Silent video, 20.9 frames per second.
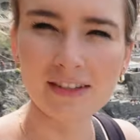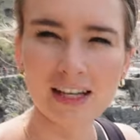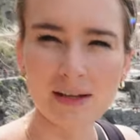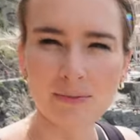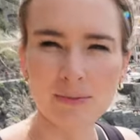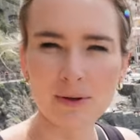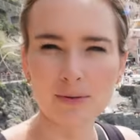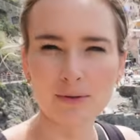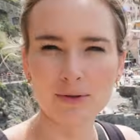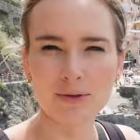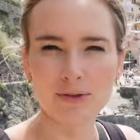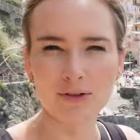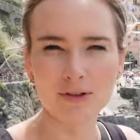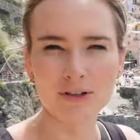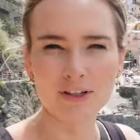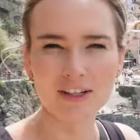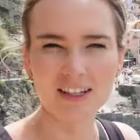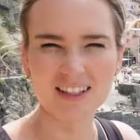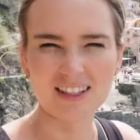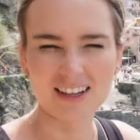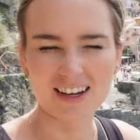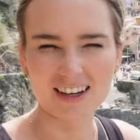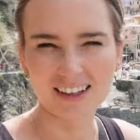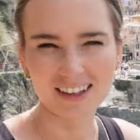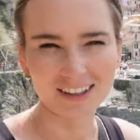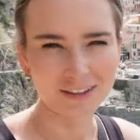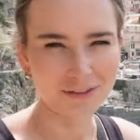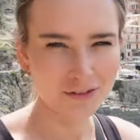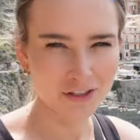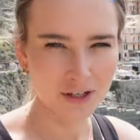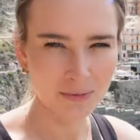seen people do is like
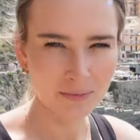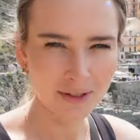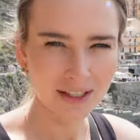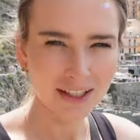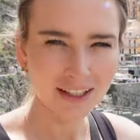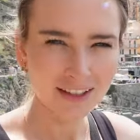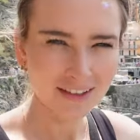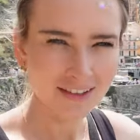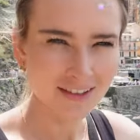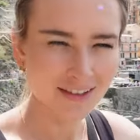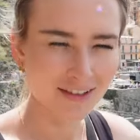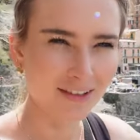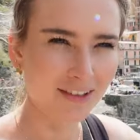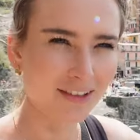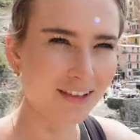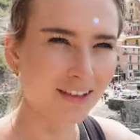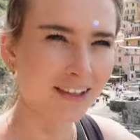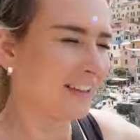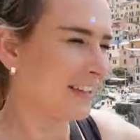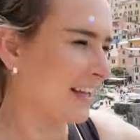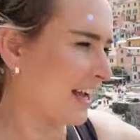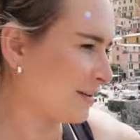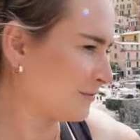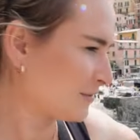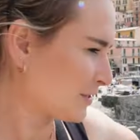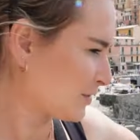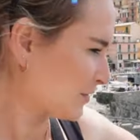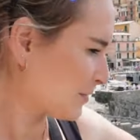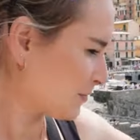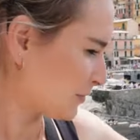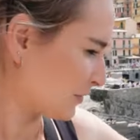cliff jumping. So yeah,
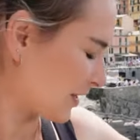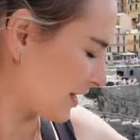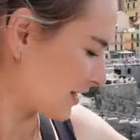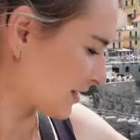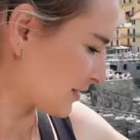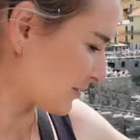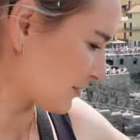wish we bought our